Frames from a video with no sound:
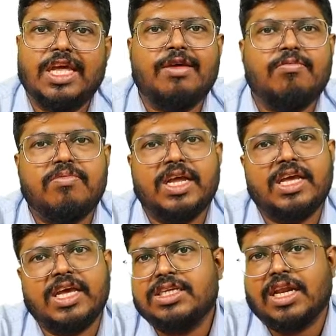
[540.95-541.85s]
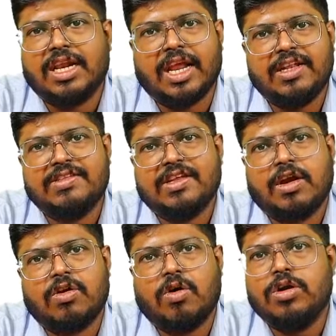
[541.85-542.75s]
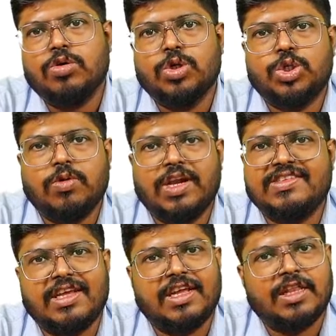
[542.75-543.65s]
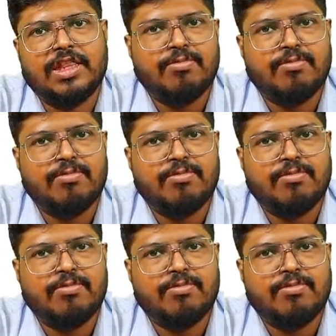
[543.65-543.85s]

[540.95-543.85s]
Imbrication lines are not usually seen in the